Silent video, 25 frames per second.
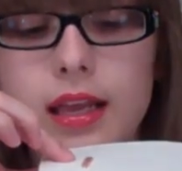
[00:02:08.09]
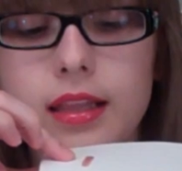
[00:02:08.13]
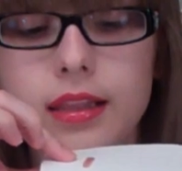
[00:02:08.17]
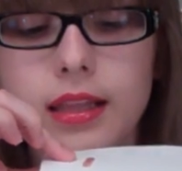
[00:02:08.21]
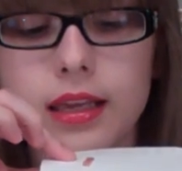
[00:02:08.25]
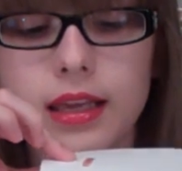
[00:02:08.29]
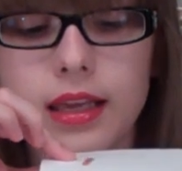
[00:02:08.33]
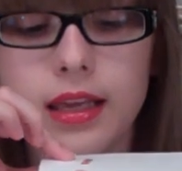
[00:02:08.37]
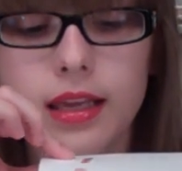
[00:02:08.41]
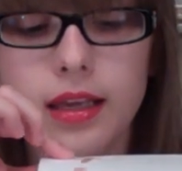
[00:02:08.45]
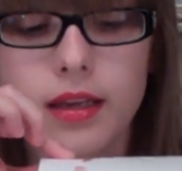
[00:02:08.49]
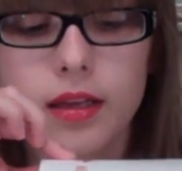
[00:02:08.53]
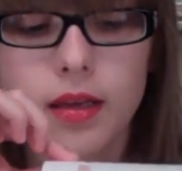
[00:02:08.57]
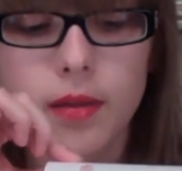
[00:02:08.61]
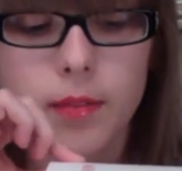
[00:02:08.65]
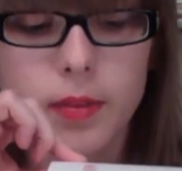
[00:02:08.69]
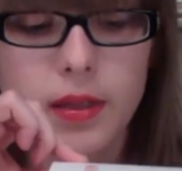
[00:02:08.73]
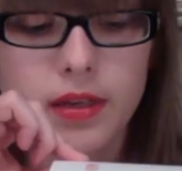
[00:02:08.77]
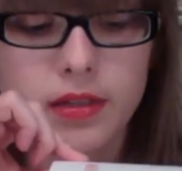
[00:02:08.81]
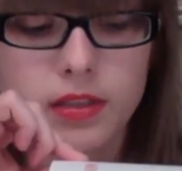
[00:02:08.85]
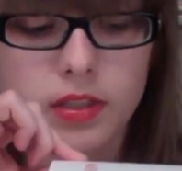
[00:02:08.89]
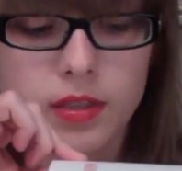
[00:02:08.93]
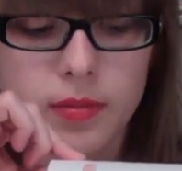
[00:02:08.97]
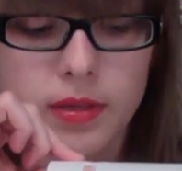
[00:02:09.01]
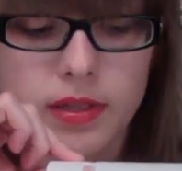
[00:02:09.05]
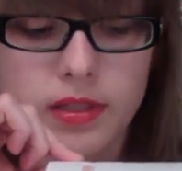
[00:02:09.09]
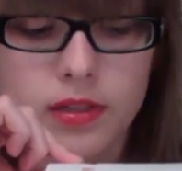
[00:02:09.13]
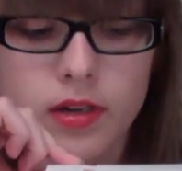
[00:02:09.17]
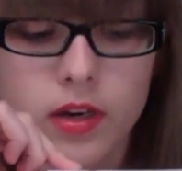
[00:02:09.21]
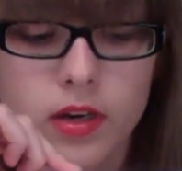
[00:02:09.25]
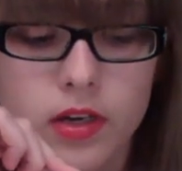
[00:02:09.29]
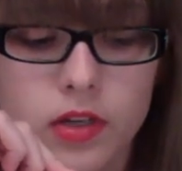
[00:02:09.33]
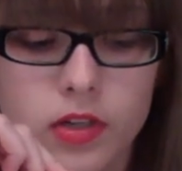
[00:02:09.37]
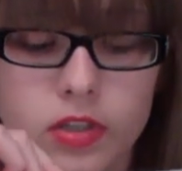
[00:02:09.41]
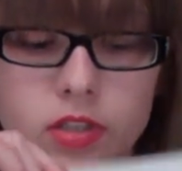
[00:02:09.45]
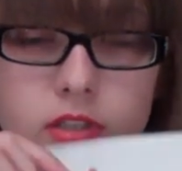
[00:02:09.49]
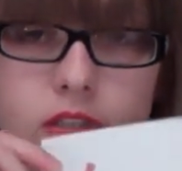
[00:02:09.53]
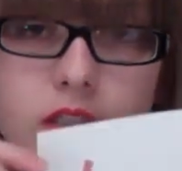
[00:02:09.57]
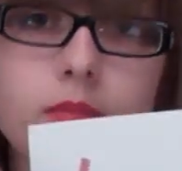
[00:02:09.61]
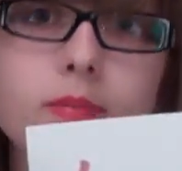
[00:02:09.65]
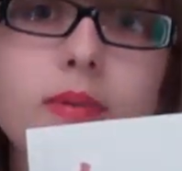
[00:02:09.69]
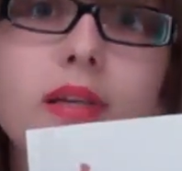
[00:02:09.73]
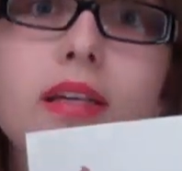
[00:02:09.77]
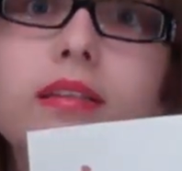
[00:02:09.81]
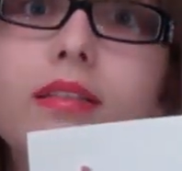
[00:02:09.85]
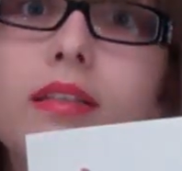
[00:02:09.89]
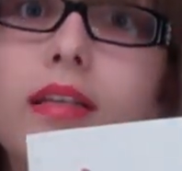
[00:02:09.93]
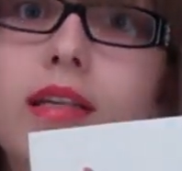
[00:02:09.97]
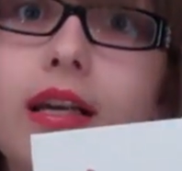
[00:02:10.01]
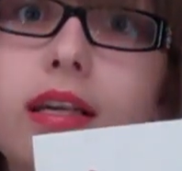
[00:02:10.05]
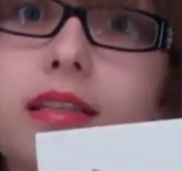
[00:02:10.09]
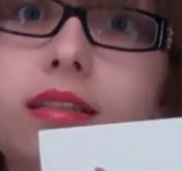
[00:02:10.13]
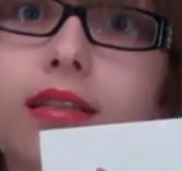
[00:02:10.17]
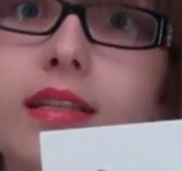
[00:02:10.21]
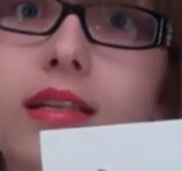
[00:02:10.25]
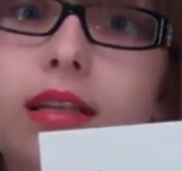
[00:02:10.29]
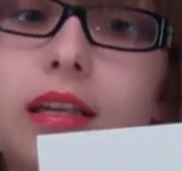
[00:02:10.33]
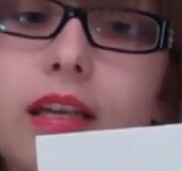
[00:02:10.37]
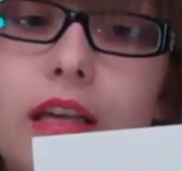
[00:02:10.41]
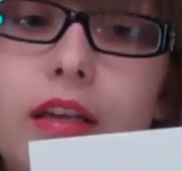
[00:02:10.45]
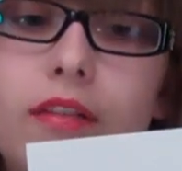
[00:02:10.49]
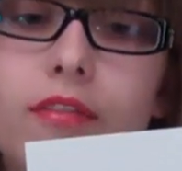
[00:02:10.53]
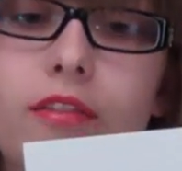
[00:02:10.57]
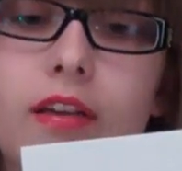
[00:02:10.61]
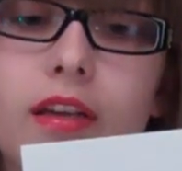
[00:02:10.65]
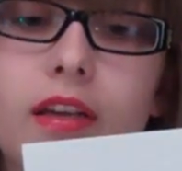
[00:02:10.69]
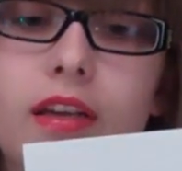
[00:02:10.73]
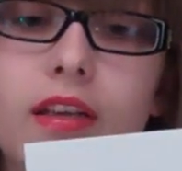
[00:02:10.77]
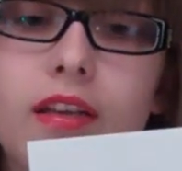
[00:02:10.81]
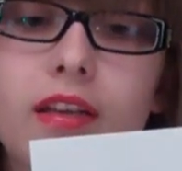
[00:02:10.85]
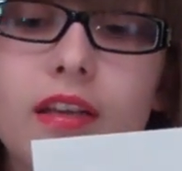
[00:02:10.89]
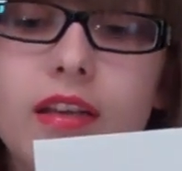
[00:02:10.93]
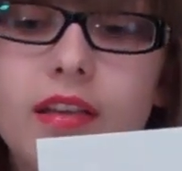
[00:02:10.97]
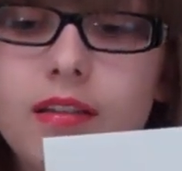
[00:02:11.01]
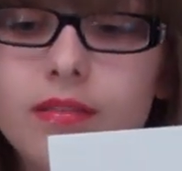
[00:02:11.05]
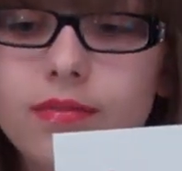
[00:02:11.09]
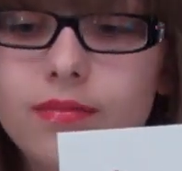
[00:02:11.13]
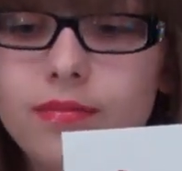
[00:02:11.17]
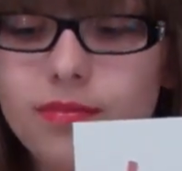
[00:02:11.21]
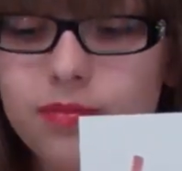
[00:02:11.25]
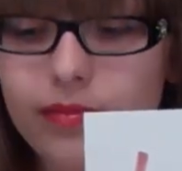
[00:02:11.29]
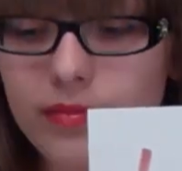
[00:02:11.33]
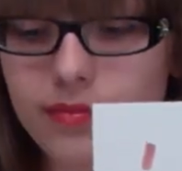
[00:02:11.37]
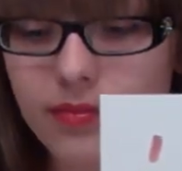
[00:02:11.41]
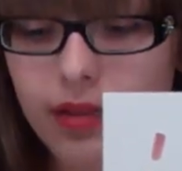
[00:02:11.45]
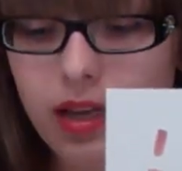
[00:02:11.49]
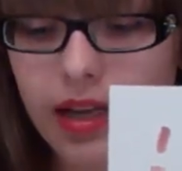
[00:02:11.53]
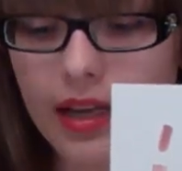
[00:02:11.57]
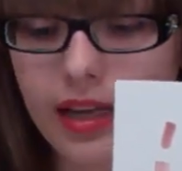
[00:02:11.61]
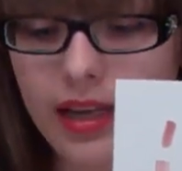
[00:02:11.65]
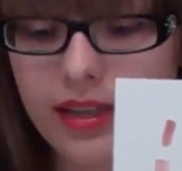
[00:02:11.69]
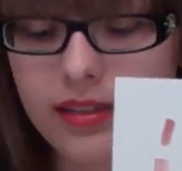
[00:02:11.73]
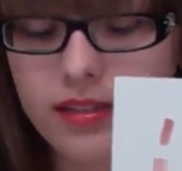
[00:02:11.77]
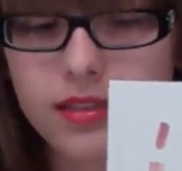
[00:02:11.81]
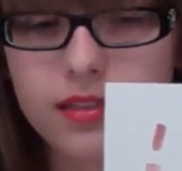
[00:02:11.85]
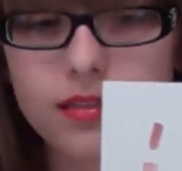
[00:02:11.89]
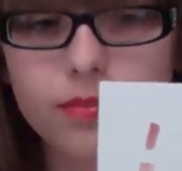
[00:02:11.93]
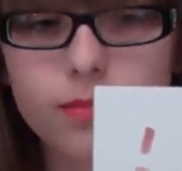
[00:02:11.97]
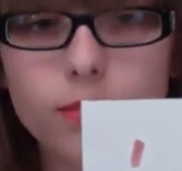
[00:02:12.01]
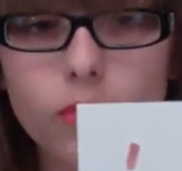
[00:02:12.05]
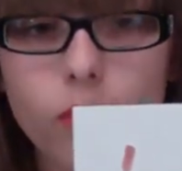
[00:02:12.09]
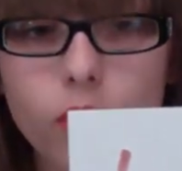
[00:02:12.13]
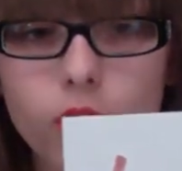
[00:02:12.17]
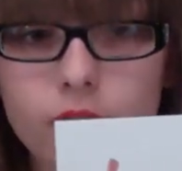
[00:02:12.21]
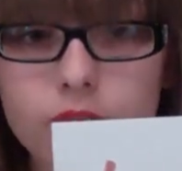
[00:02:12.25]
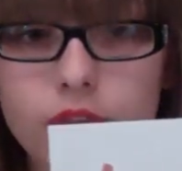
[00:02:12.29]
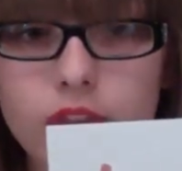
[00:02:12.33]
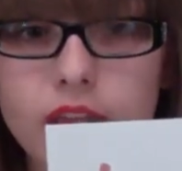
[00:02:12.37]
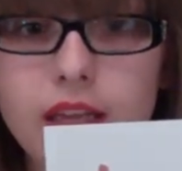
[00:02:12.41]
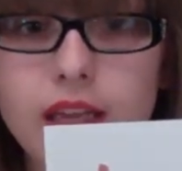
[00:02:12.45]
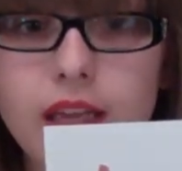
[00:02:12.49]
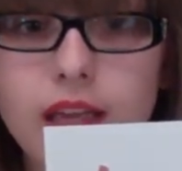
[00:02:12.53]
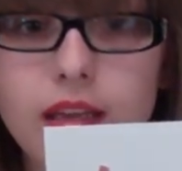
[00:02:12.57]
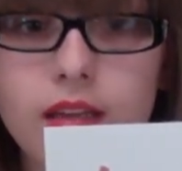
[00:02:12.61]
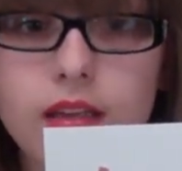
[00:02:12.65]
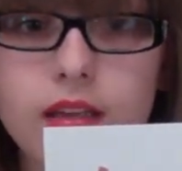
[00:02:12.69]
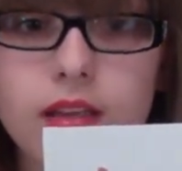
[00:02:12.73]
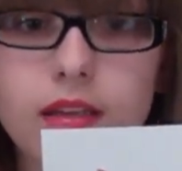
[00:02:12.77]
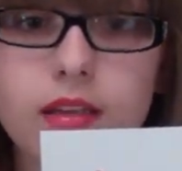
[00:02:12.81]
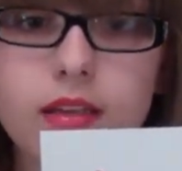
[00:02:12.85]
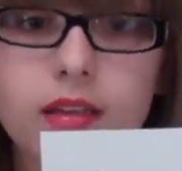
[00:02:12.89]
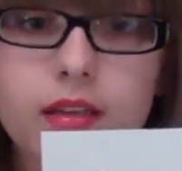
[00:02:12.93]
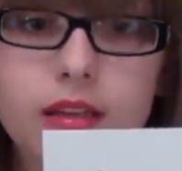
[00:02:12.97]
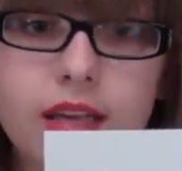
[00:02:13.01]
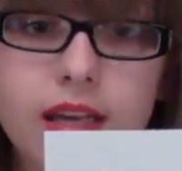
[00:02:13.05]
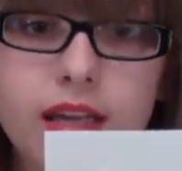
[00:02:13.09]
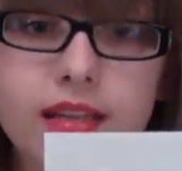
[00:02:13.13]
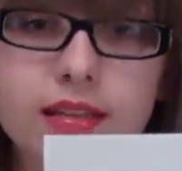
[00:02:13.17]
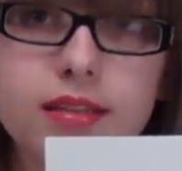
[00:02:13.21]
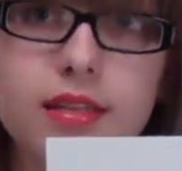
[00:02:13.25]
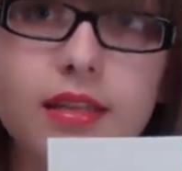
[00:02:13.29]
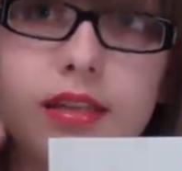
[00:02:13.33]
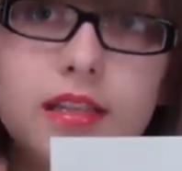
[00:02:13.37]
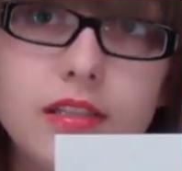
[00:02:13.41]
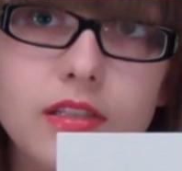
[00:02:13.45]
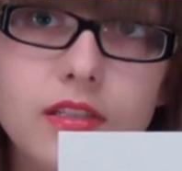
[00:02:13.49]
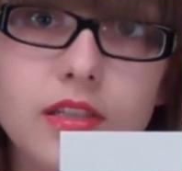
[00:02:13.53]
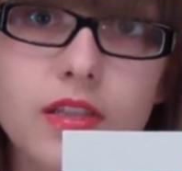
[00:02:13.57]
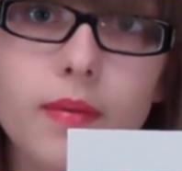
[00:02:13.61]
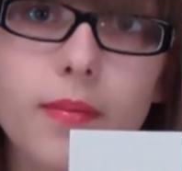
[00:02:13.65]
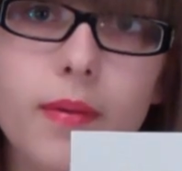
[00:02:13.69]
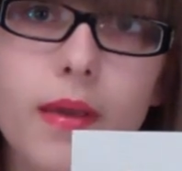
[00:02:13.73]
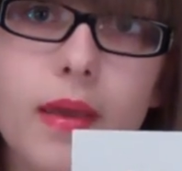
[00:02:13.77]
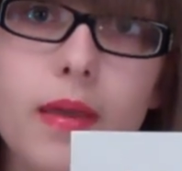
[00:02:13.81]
the ink appears to be darker just because it gets it even, and I guess more of the ink gets into the